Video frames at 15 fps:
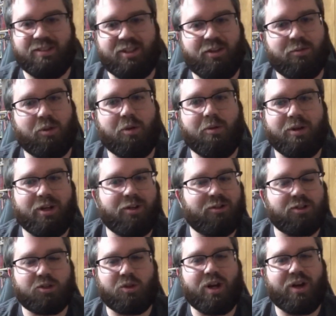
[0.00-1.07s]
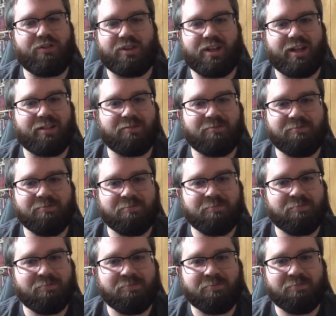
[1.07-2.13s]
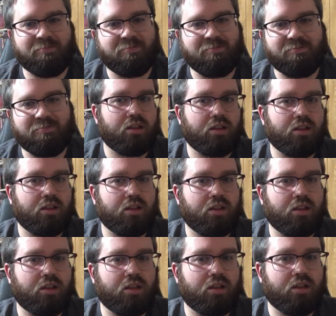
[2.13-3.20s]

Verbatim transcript: You ruined, you destroyed everything. You're a god.